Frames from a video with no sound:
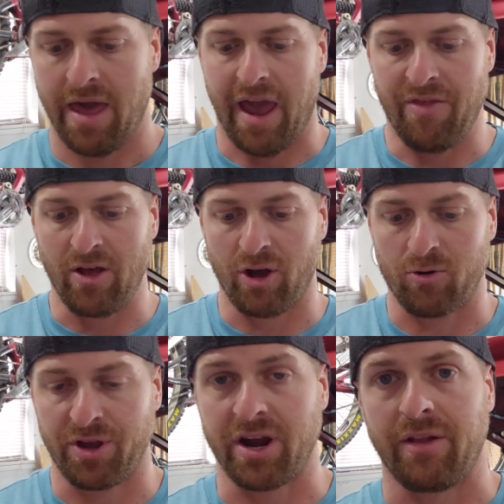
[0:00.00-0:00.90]
And they look
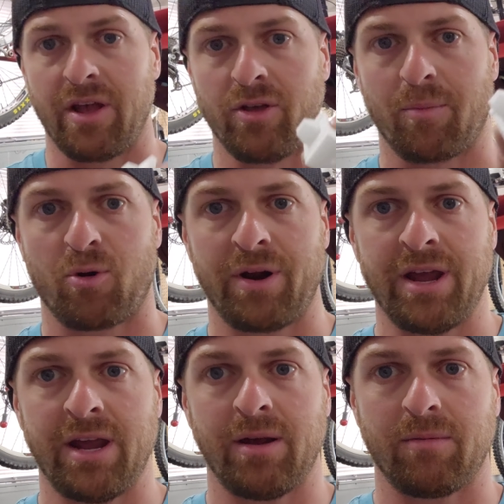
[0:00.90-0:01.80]
really good. They look
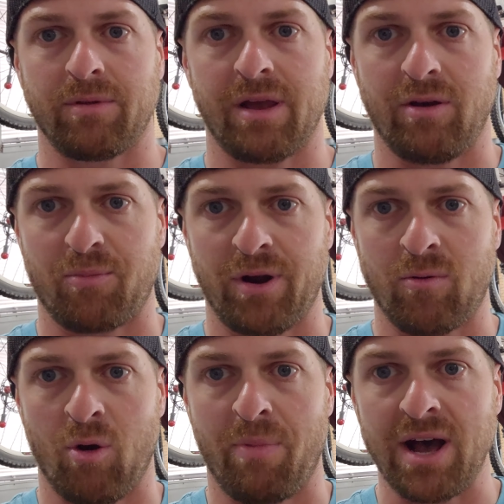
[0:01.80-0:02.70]
pretty
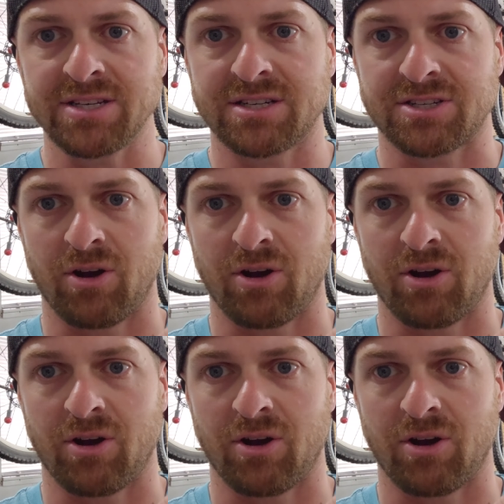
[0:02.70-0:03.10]
robust.